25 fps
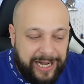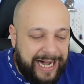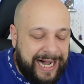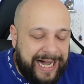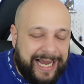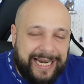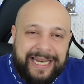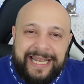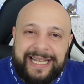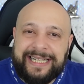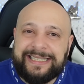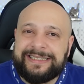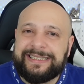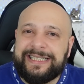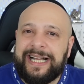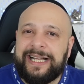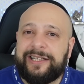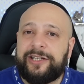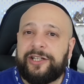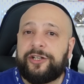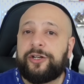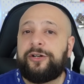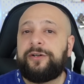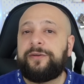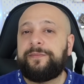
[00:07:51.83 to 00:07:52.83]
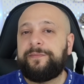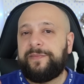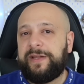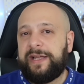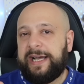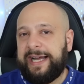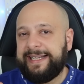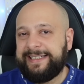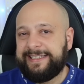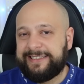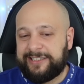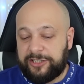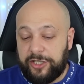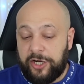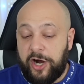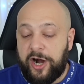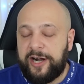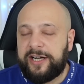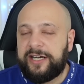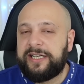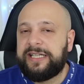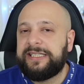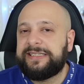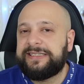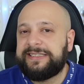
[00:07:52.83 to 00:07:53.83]
Alexandro, I
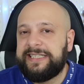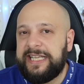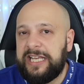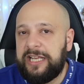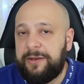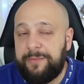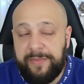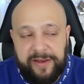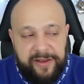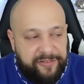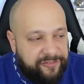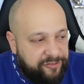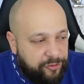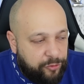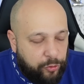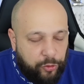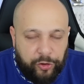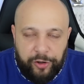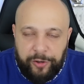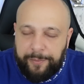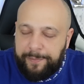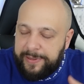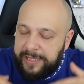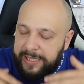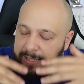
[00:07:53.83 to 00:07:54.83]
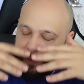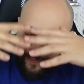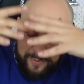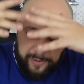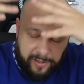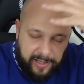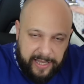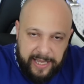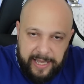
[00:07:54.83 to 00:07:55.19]
start saying before people,